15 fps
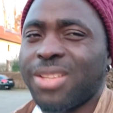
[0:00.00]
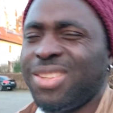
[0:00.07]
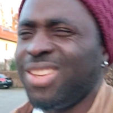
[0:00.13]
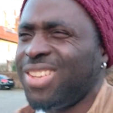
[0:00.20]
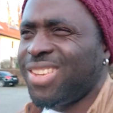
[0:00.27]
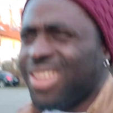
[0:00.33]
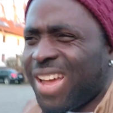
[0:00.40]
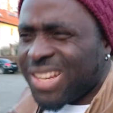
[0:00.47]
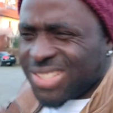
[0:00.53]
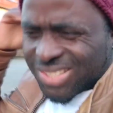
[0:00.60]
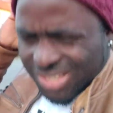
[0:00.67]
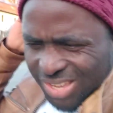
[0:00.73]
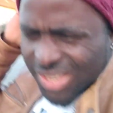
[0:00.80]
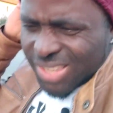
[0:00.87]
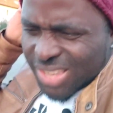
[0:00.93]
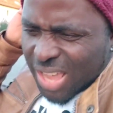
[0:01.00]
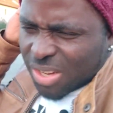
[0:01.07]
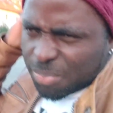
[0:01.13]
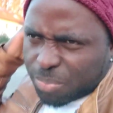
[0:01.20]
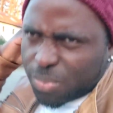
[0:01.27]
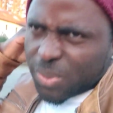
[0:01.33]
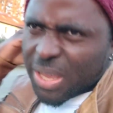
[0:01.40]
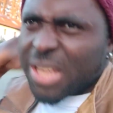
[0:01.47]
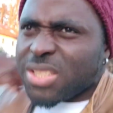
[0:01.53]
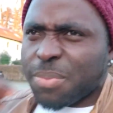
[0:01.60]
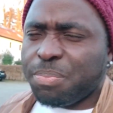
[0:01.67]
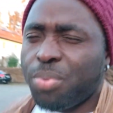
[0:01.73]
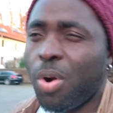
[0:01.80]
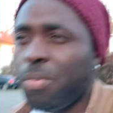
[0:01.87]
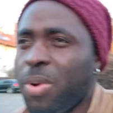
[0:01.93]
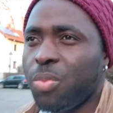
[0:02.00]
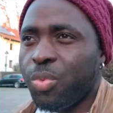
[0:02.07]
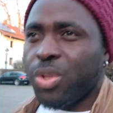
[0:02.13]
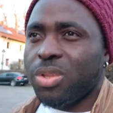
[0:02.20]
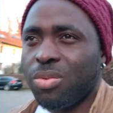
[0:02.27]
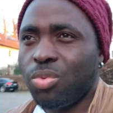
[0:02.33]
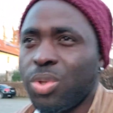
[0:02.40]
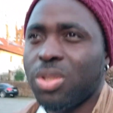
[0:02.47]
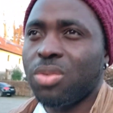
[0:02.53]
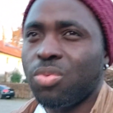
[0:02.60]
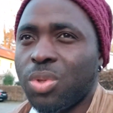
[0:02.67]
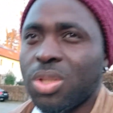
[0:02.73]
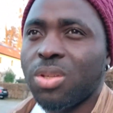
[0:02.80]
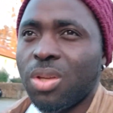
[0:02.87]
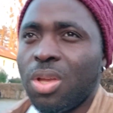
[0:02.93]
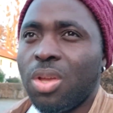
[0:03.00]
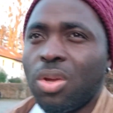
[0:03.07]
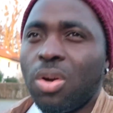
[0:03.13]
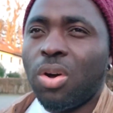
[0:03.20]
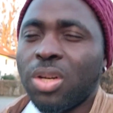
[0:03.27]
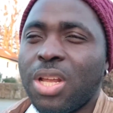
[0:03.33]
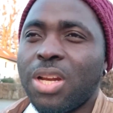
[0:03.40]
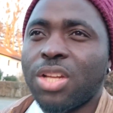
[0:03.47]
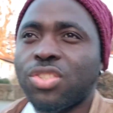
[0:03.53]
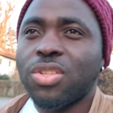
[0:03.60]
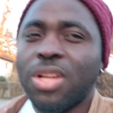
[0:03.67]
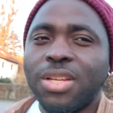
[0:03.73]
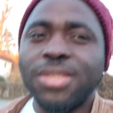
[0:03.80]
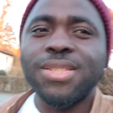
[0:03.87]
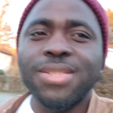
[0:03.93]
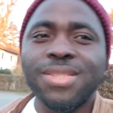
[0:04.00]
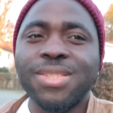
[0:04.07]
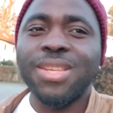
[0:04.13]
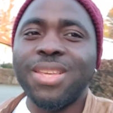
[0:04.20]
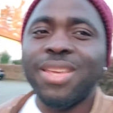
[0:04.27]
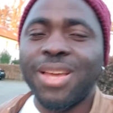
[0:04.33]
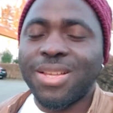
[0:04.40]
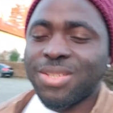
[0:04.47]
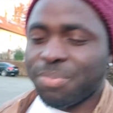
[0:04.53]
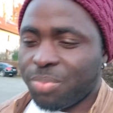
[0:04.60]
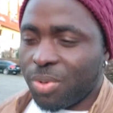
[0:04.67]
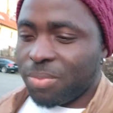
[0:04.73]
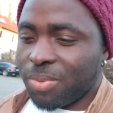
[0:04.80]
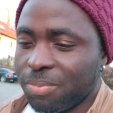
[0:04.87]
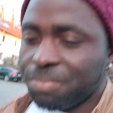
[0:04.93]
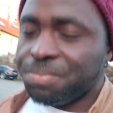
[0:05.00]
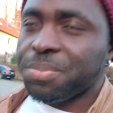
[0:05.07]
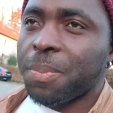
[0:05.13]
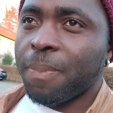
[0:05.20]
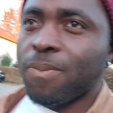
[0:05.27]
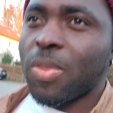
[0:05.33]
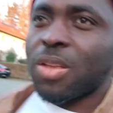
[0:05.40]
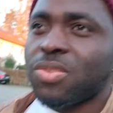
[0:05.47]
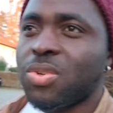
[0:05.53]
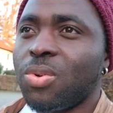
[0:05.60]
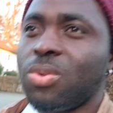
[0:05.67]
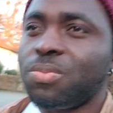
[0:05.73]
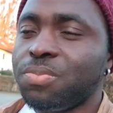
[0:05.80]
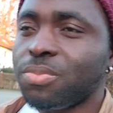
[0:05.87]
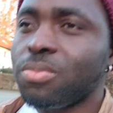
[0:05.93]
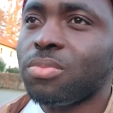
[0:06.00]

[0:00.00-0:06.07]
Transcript: I think he has a problem with other nationalities. He has a problem. So